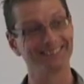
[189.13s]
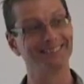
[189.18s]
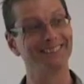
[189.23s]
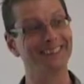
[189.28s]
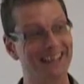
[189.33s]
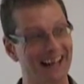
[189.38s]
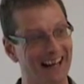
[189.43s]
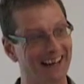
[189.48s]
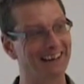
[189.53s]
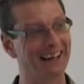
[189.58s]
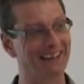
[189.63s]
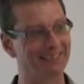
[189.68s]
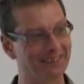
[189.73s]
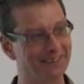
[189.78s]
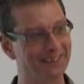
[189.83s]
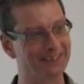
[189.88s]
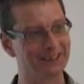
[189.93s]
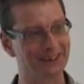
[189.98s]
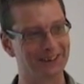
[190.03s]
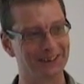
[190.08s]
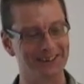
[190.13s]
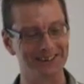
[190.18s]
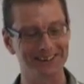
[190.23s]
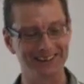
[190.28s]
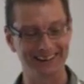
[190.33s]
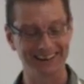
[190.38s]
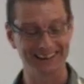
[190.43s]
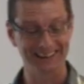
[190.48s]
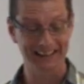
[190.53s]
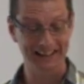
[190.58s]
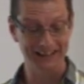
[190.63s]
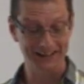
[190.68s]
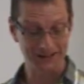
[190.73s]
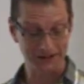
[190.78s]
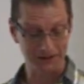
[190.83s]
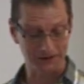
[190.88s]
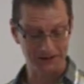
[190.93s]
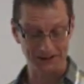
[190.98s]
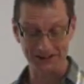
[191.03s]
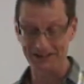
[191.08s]
we now have a majority
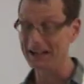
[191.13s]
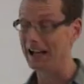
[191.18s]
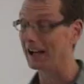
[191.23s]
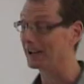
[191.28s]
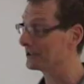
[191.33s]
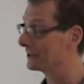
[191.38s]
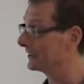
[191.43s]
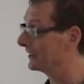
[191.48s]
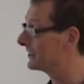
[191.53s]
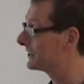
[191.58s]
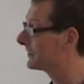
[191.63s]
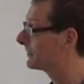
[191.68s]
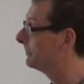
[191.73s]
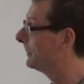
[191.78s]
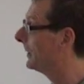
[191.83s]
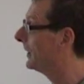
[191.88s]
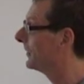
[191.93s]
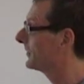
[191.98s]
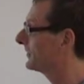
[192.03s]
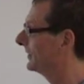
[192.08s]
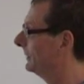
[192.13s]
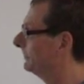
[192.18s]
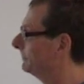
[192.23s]
Scottish Nationalist Party.